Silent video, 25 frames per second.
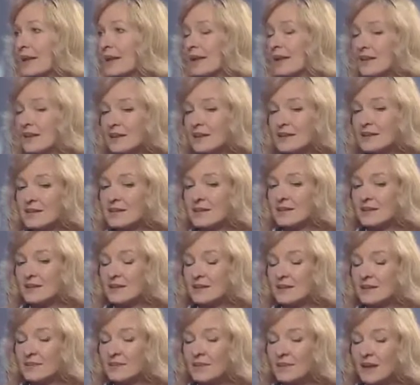It is
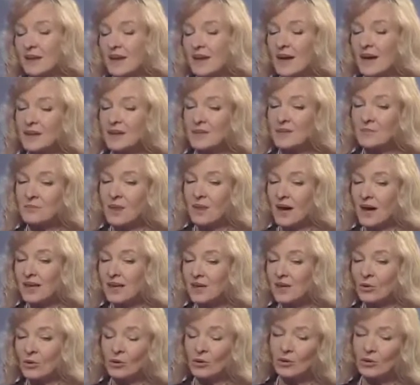
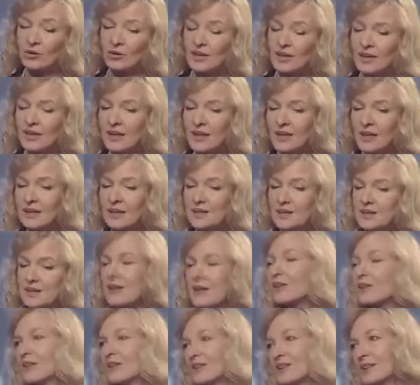undermining all the
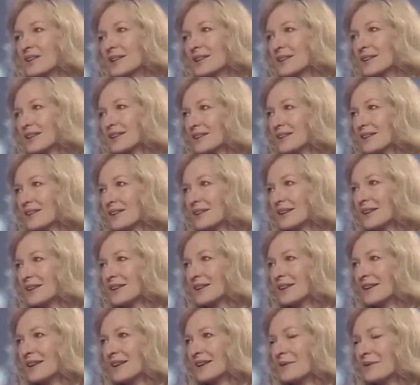subtleties
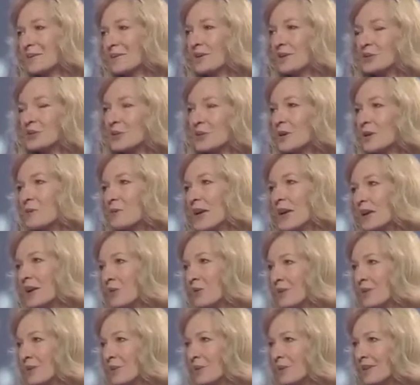in between men
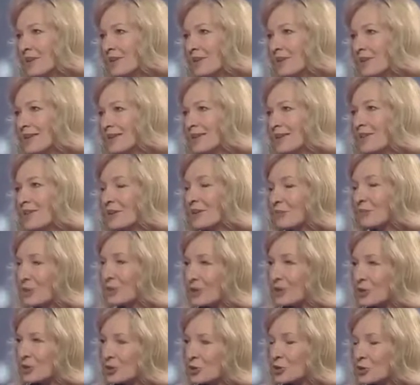and women that
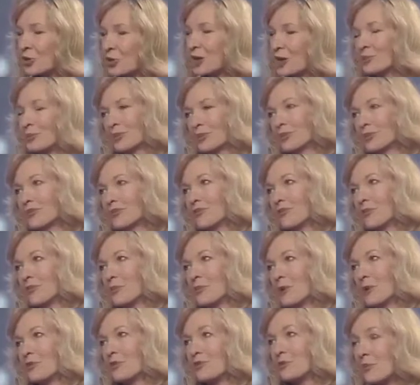were enjoyable for
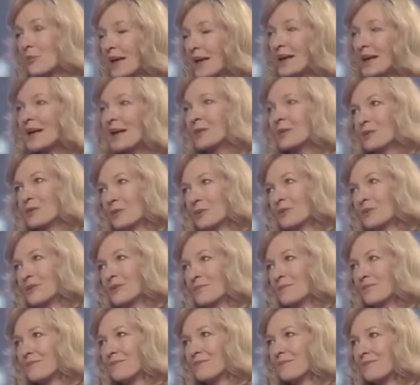both men and
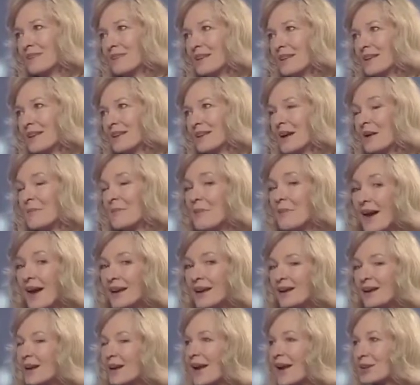women. A
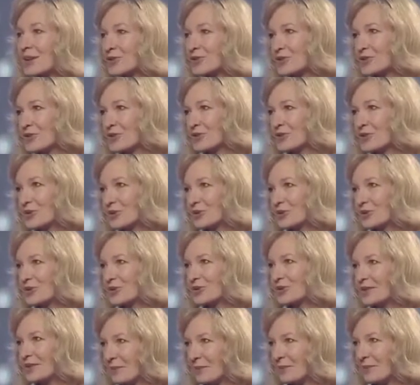man likes to do
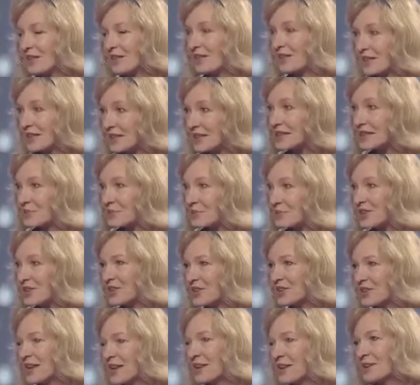something that is
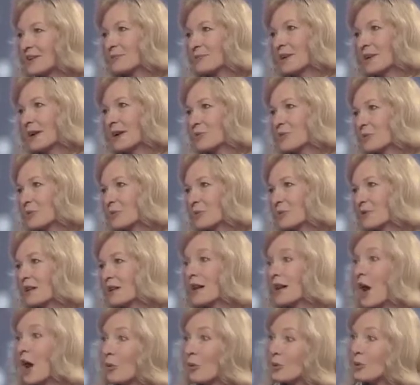appreciated by a woman.
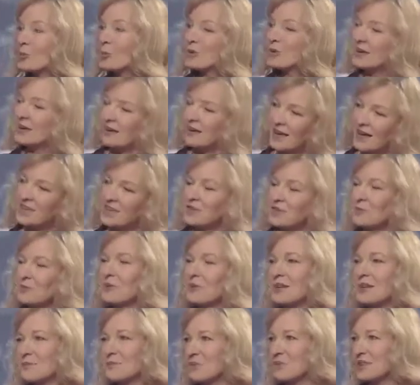A woman likes to
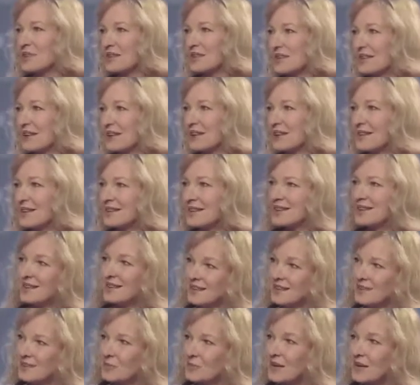be appreciated in
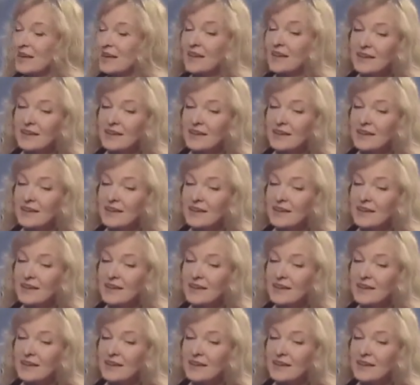this way.